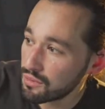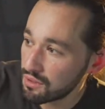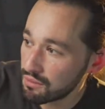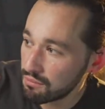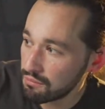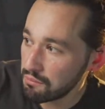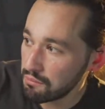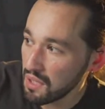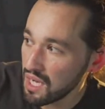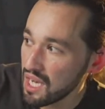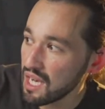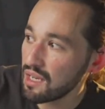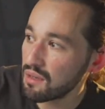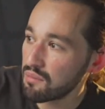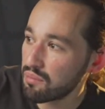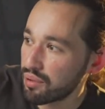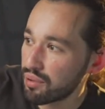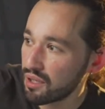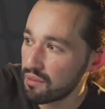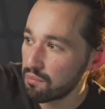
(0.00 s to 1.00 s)
mean
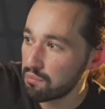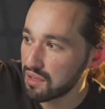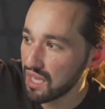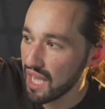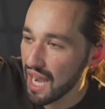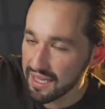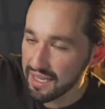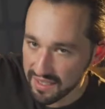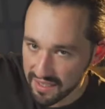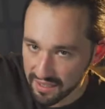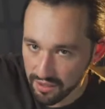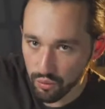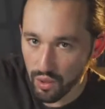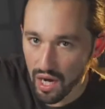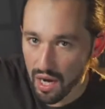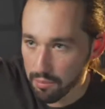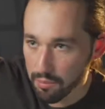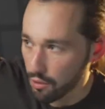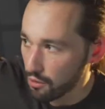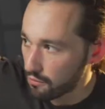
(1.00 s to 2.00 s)
put plastic
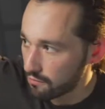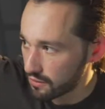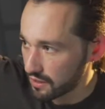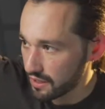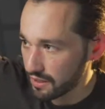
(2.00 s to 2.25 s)
wrap over it